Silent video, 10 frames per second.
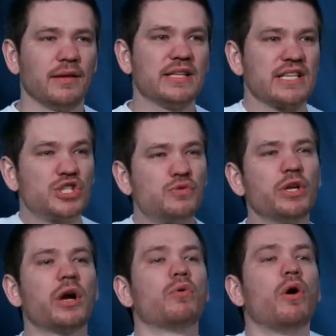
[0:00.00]
It's a
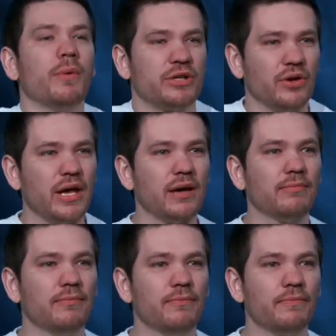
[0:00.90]
sweet aroma to
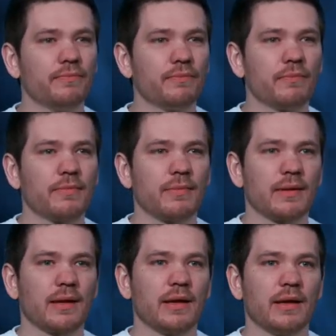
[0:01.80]
Him.
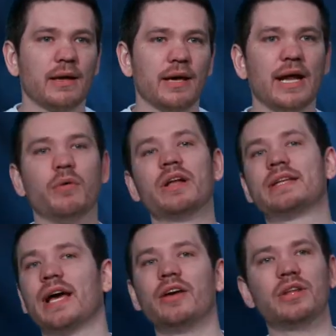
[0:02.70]
And I want
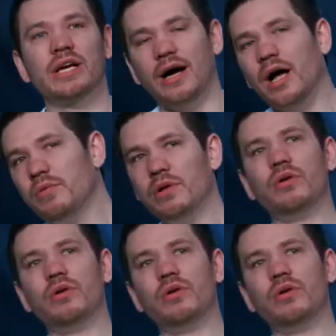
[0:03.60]
to tell you that God will